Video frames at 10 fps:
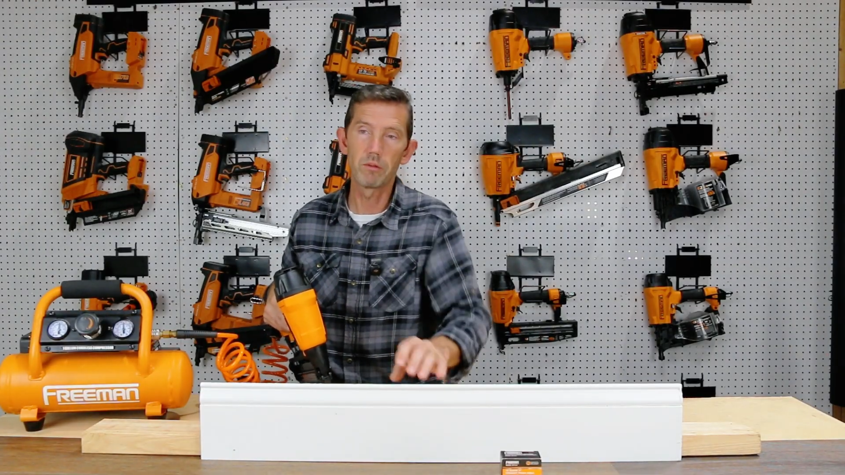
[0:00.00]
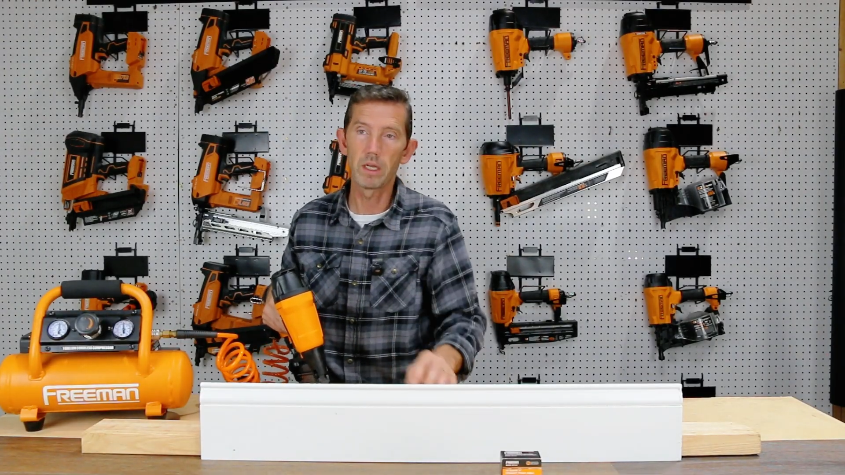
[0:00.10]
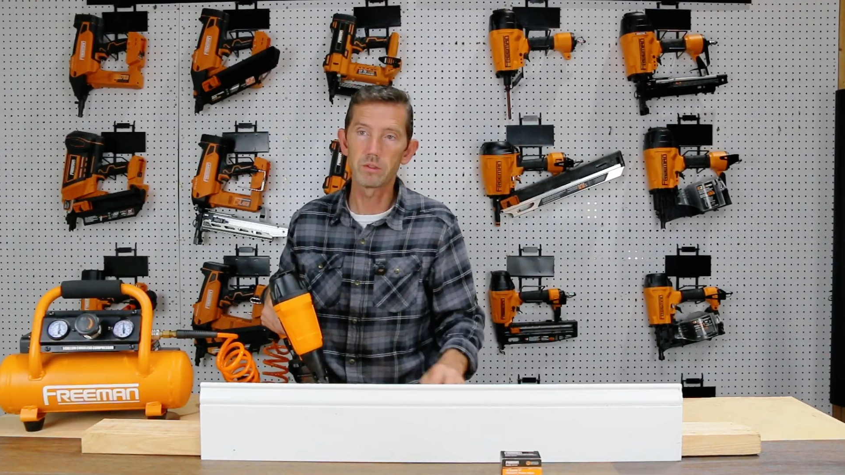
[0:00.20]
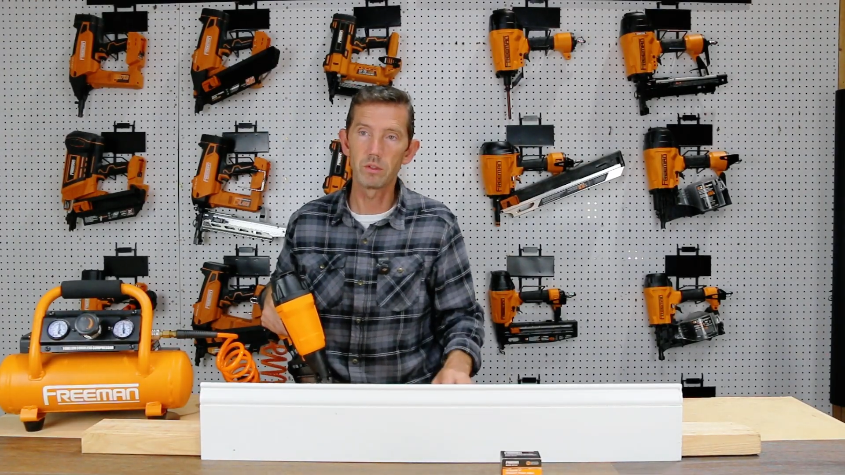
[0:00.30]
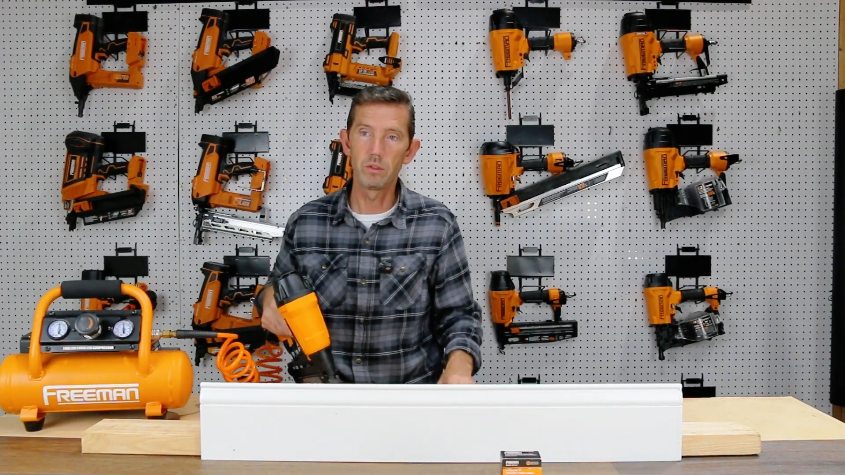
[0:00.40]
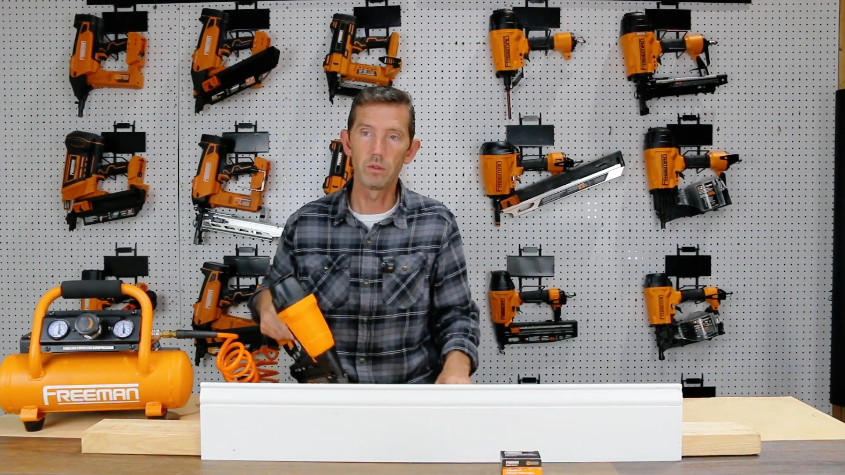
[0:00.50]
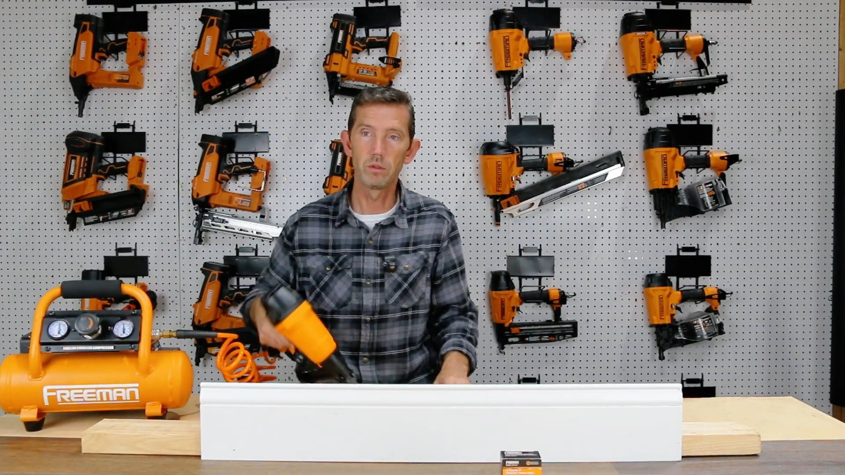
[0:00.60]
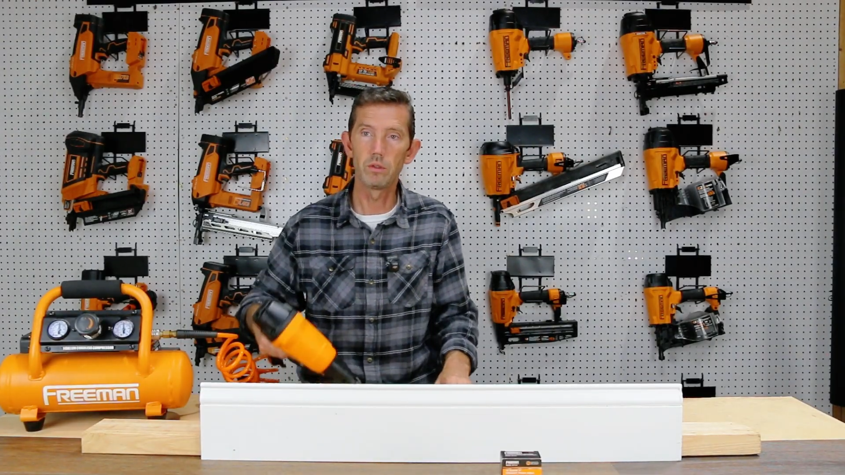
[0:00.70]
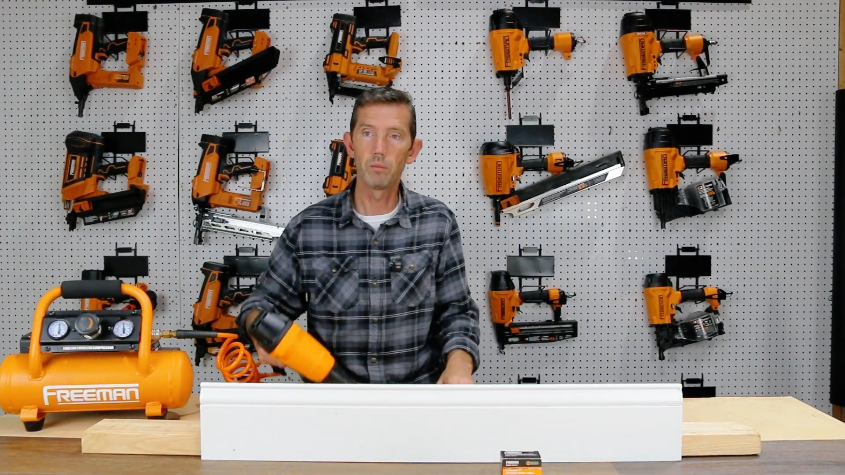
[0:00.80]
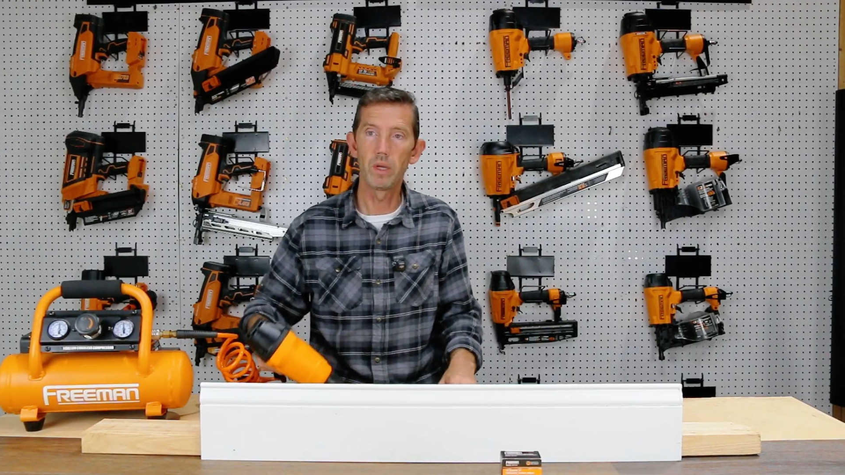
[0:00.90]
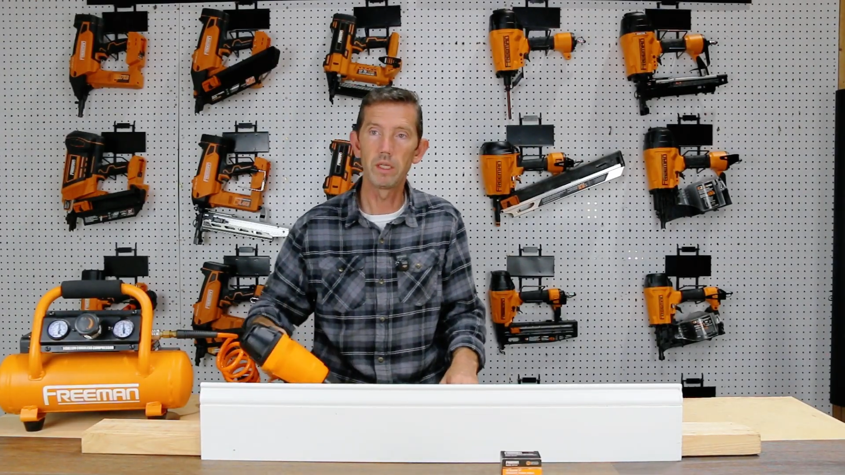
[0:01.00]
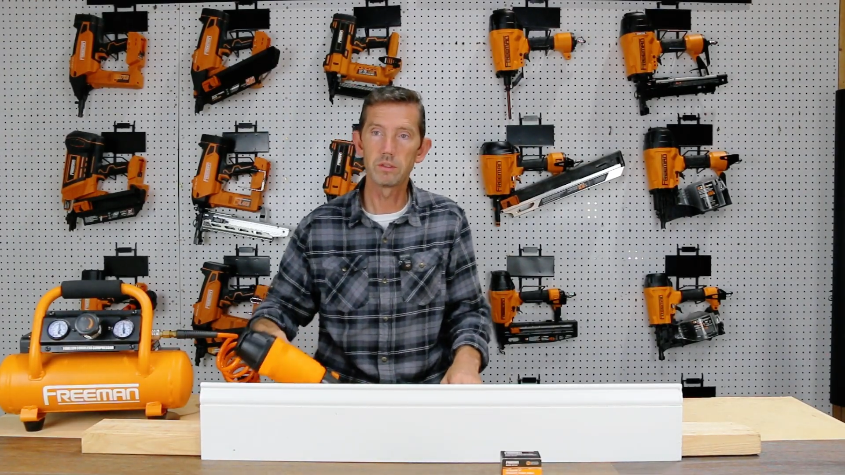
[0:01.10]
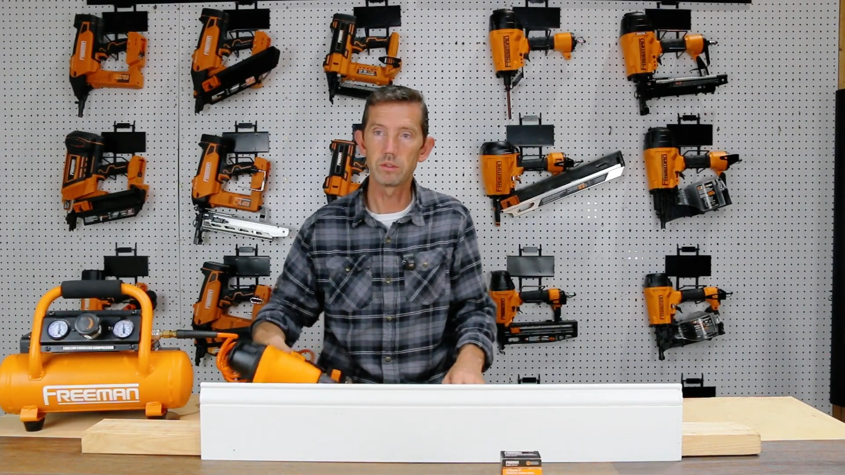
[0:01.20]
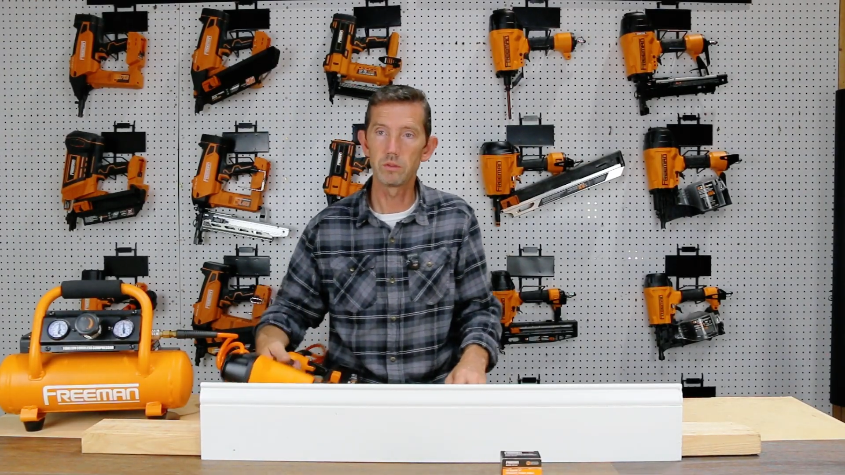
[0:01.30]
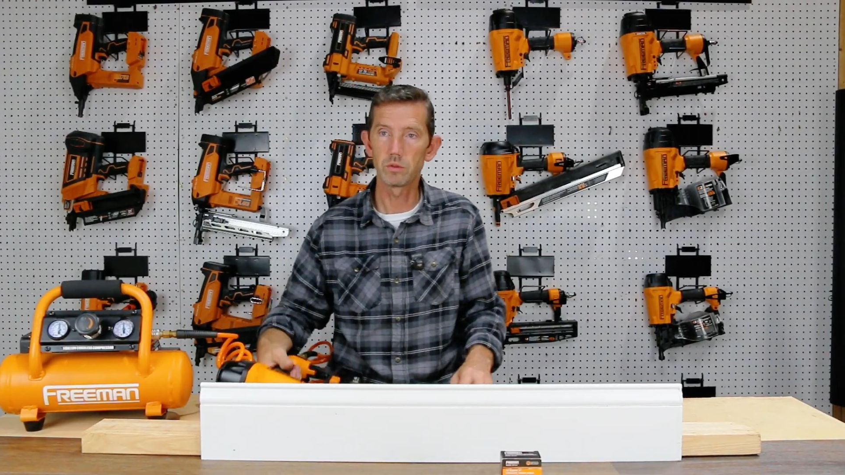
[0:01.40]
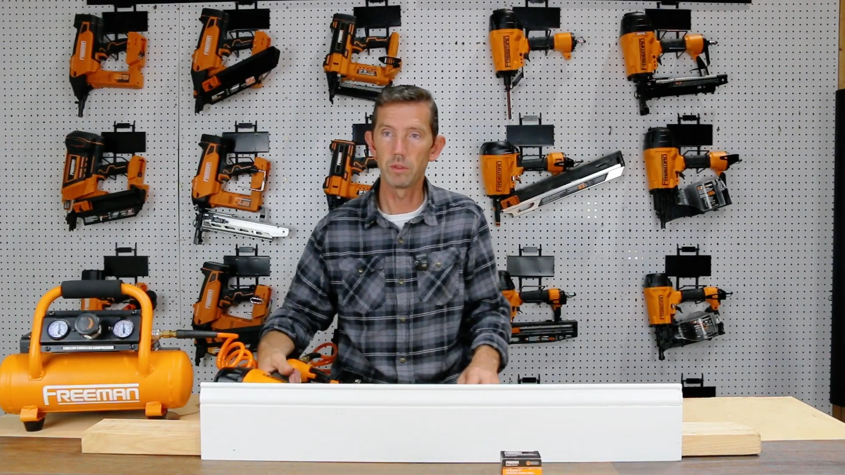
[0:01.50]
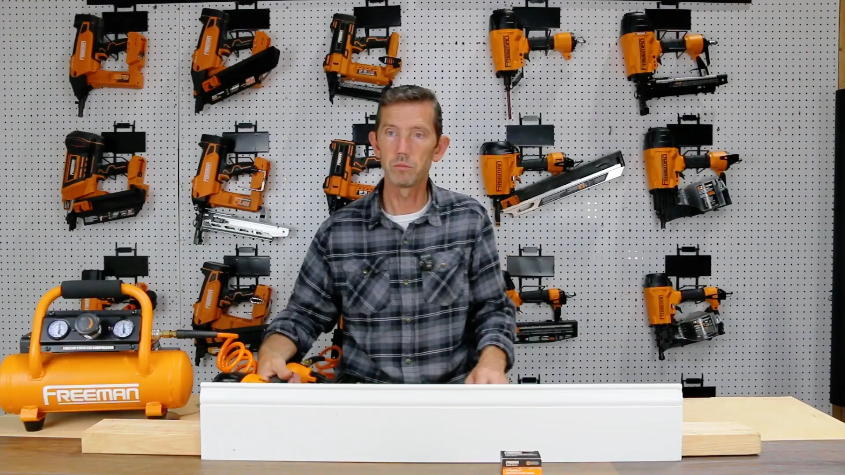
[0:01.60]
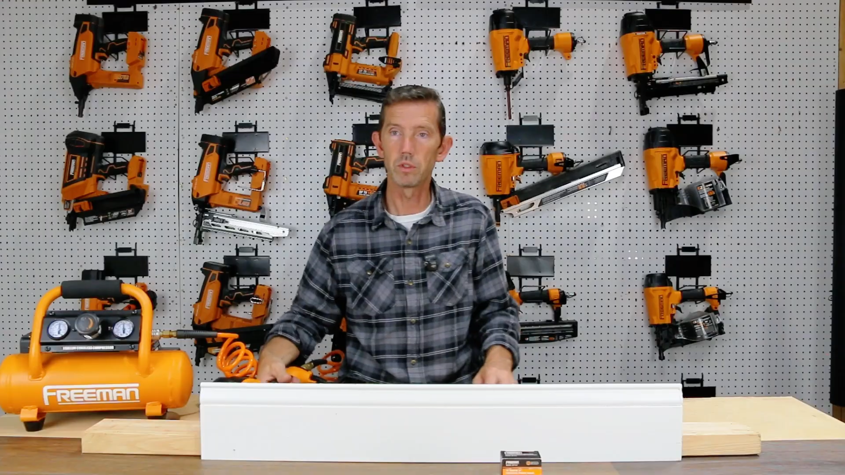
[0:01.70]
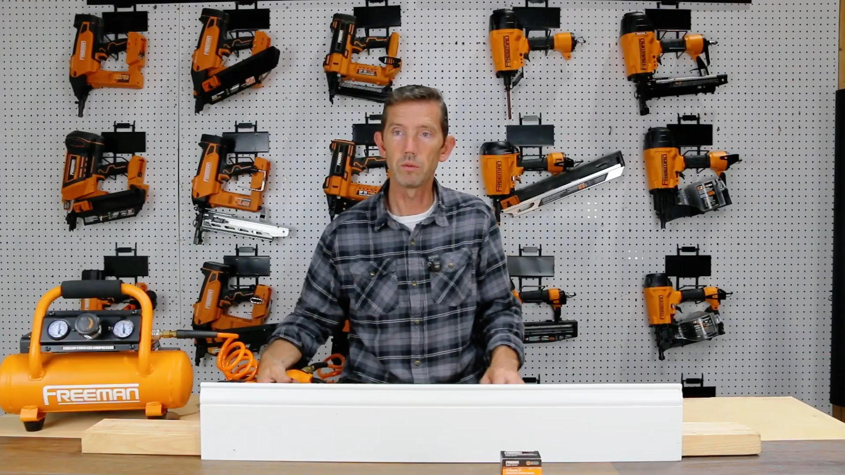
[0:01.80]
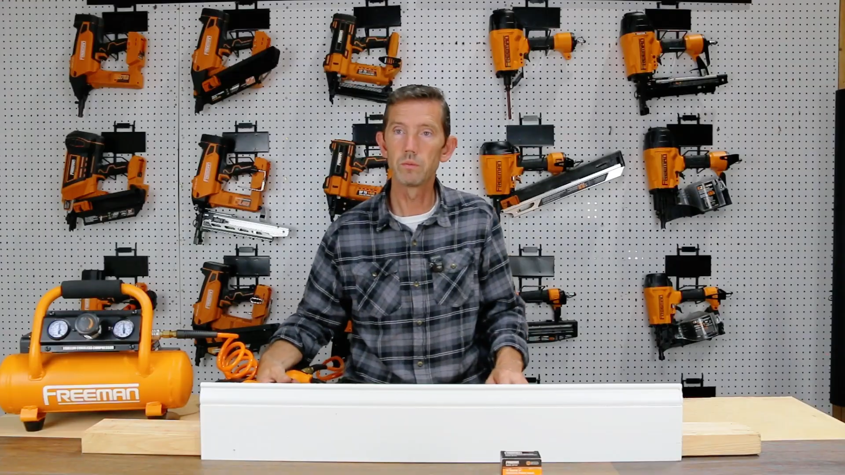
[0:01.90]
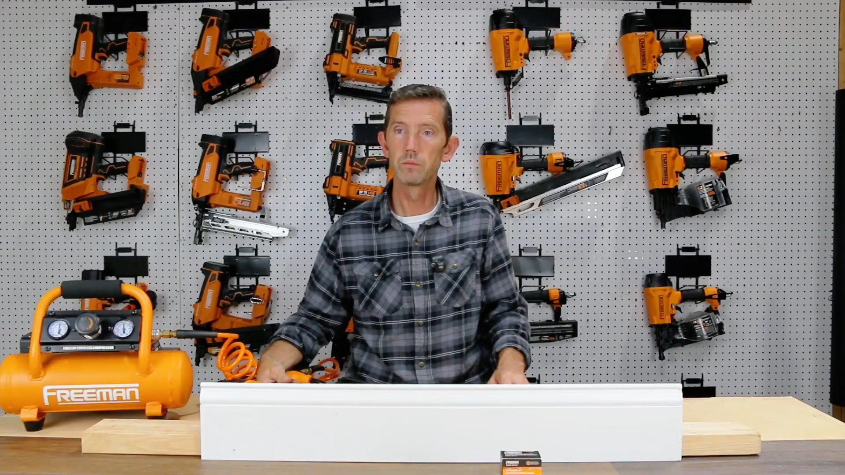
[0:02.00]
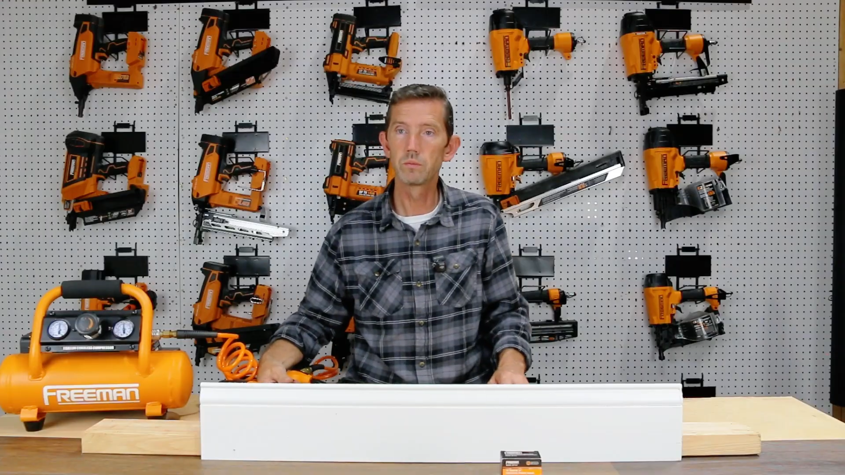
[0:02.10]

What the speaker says: fasten your base and trim to.